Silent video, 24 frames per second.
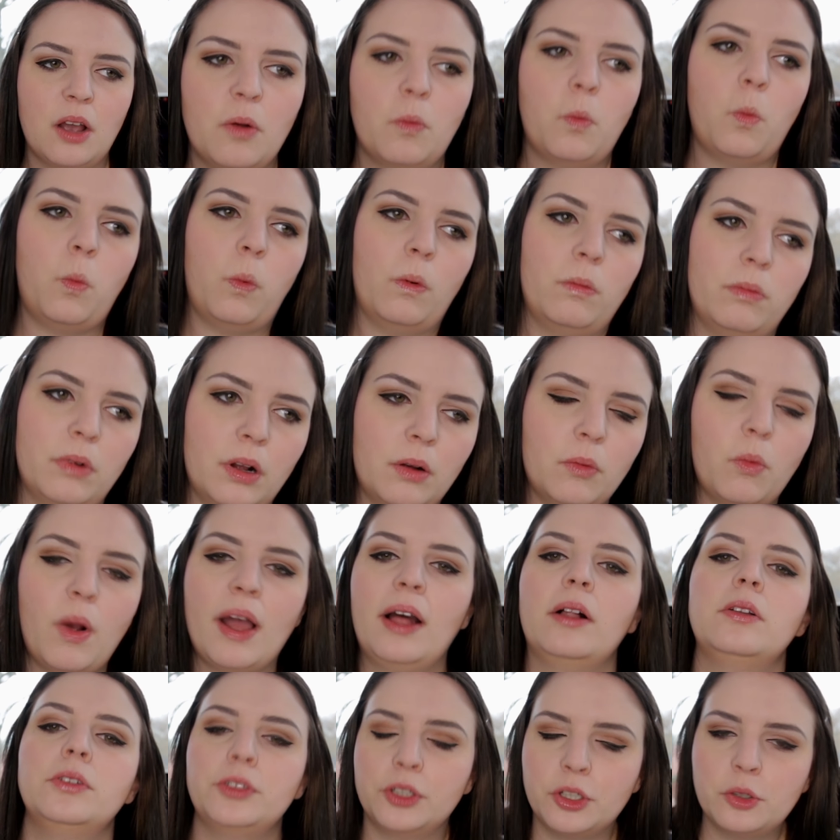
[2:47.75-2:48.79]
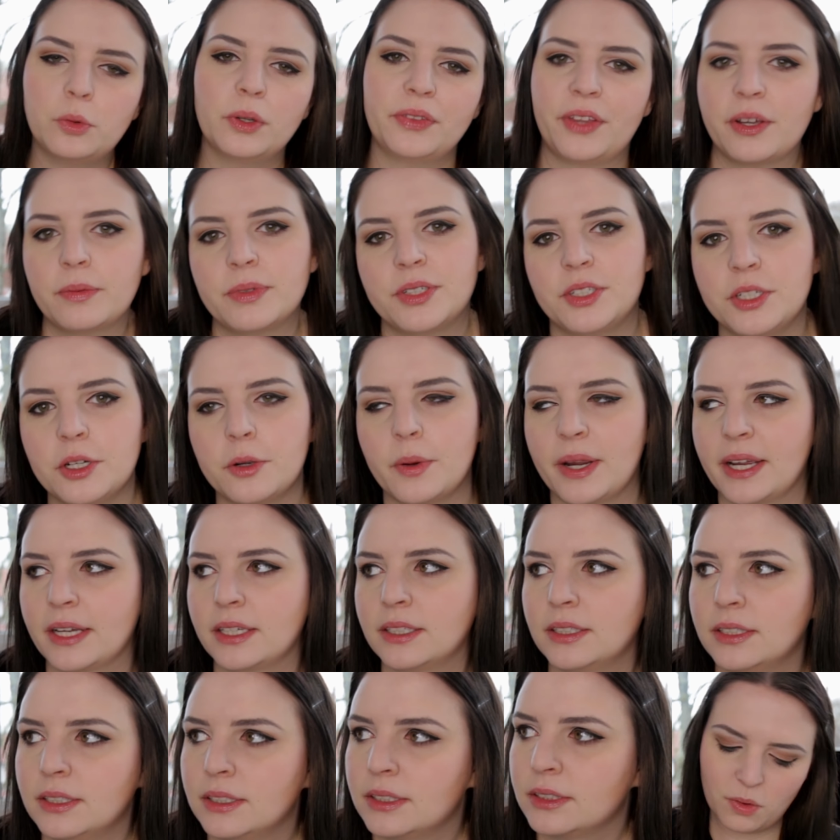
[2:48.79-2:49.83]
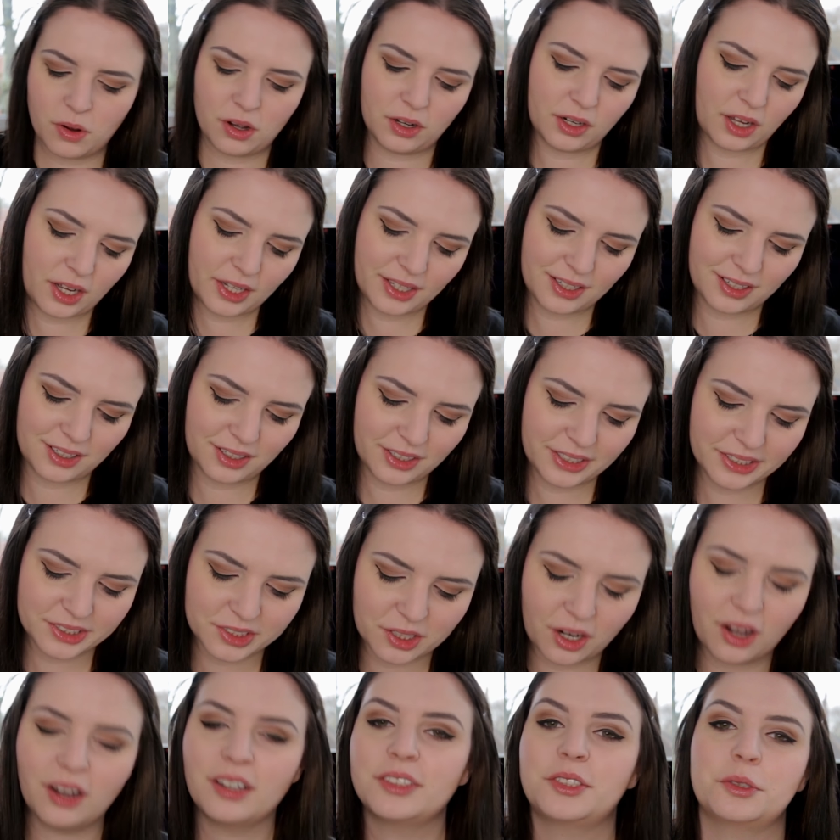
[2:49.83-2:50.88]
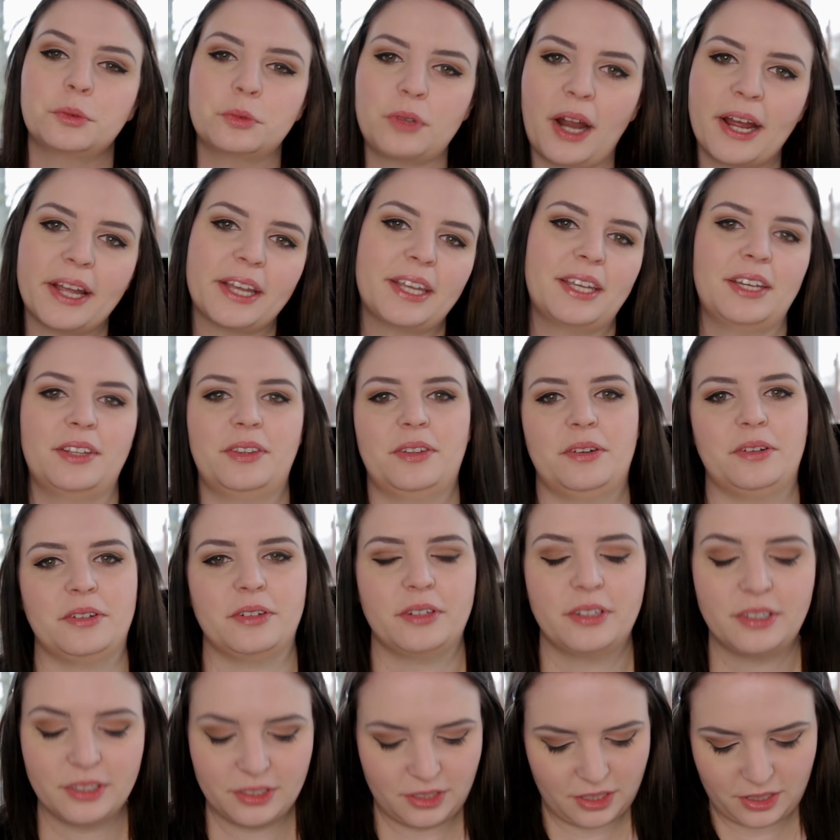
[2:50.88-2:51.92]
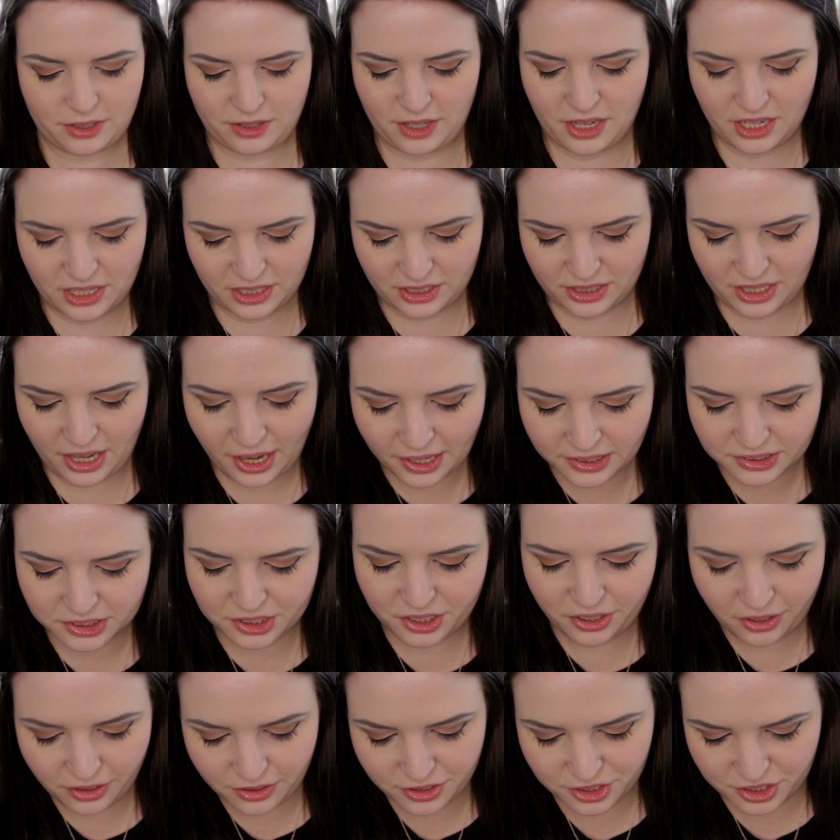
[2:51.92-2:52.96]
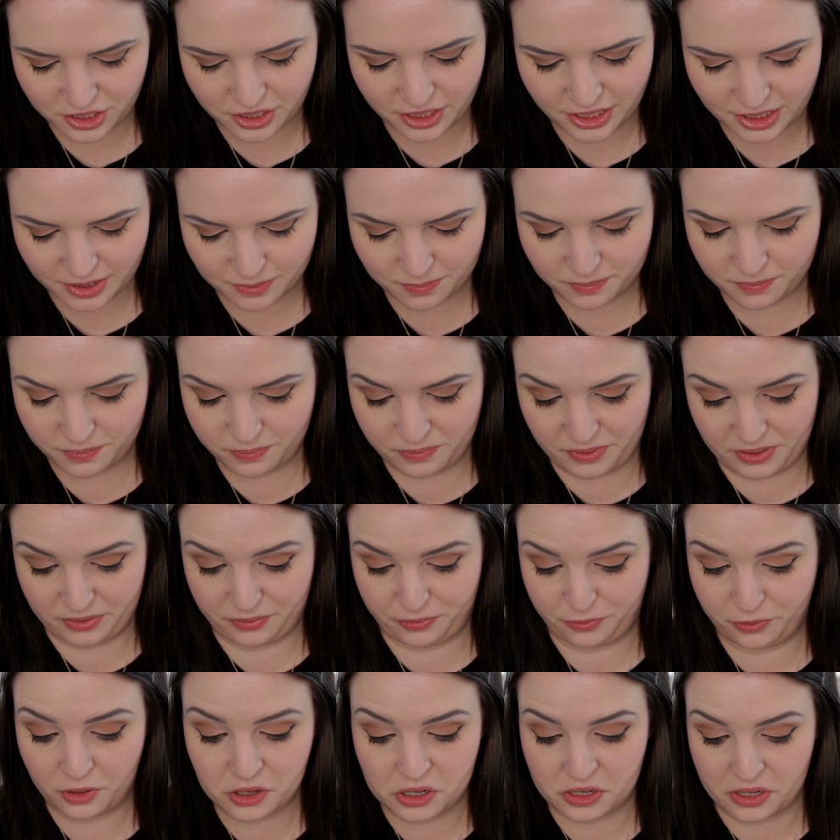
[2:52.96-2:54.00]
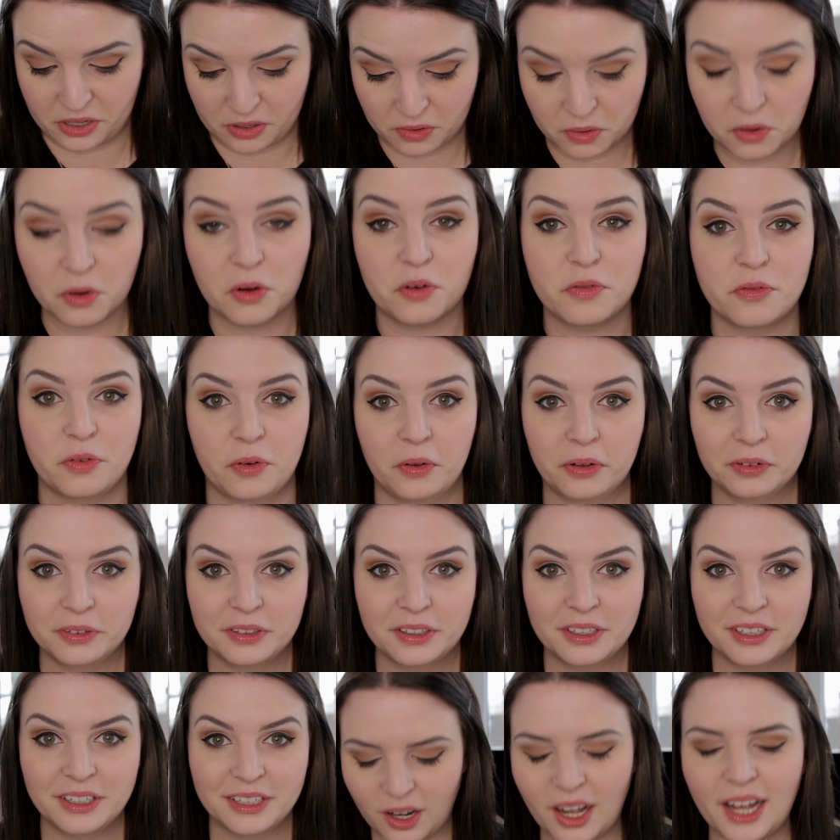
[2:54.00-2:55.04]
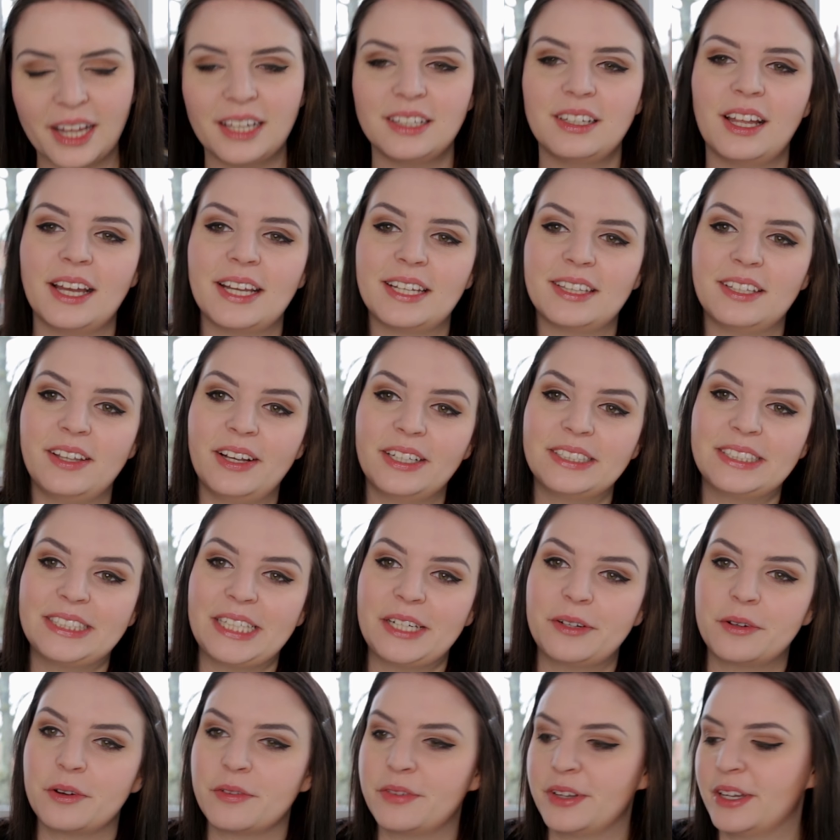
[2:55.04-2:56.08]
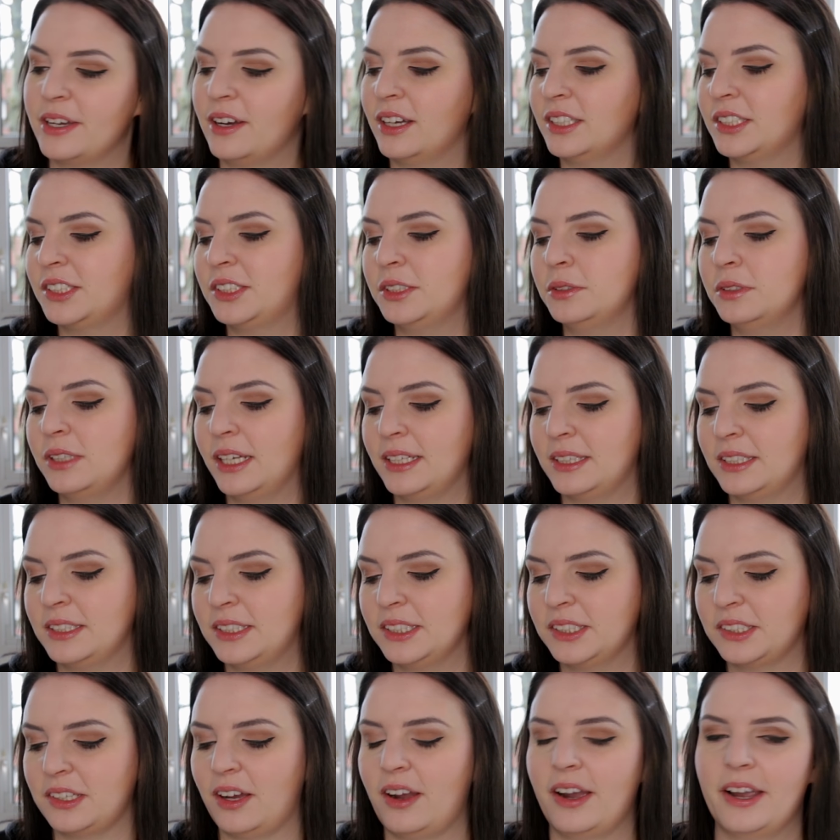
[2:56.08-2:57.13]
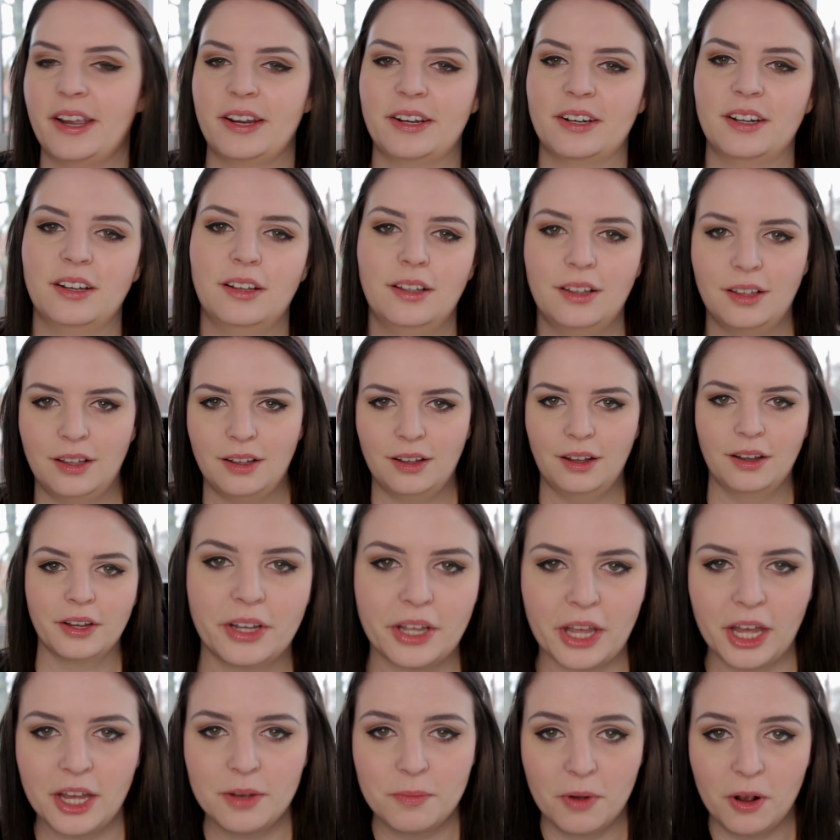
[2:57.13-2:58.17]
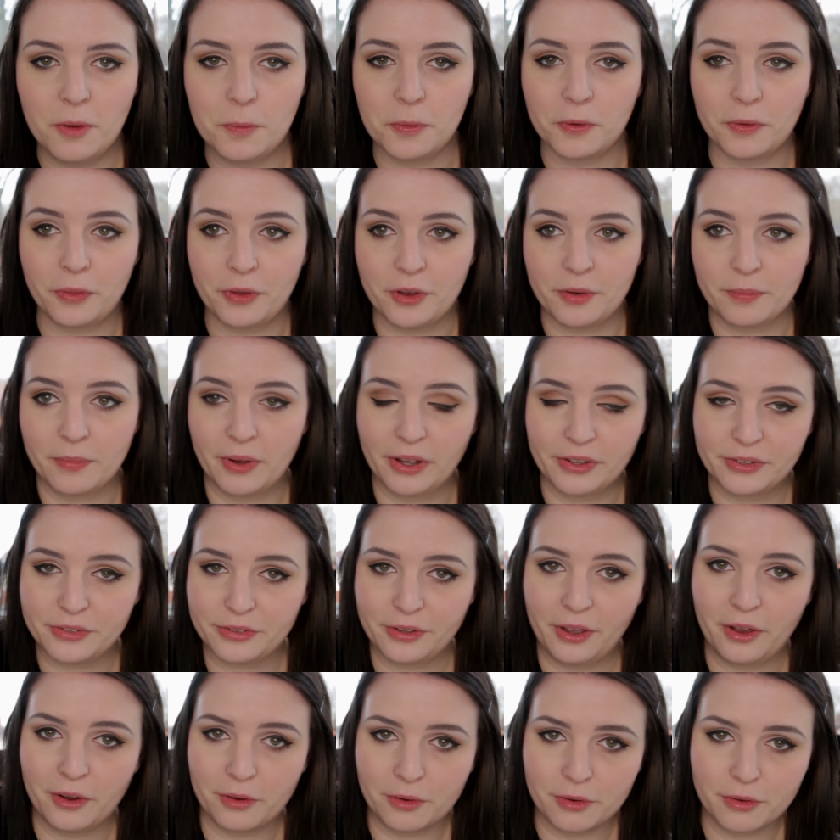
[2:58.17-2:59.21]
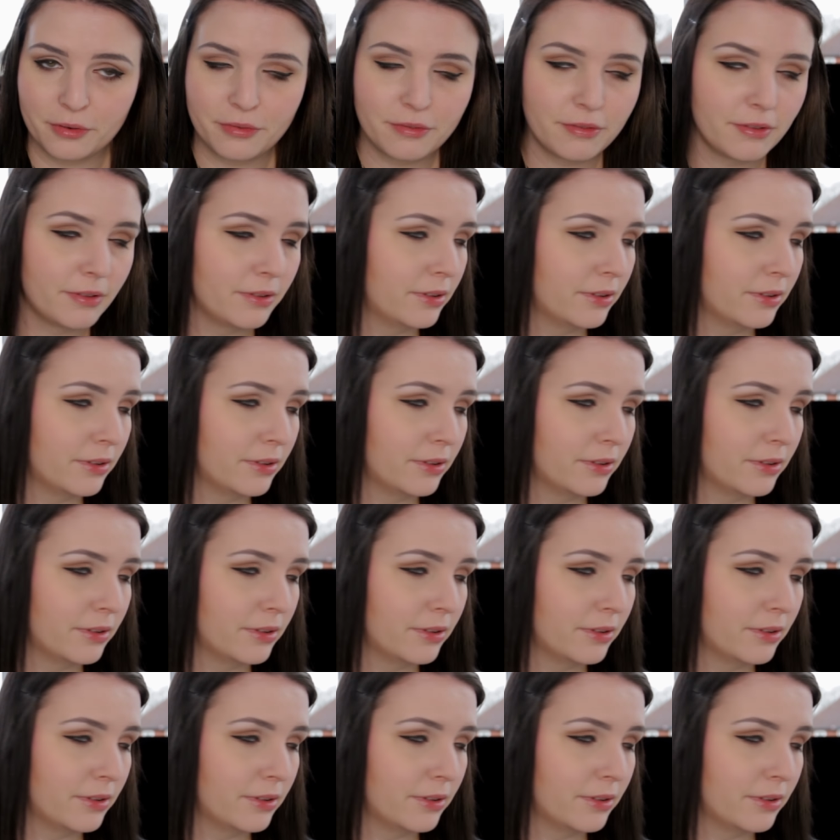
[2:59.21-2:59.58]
well, knew what they were doing. You know what, it's hard to rank it though, because I think the execution is fucking awful. But I like the idea of it. I still like the design. I came up with it myself. So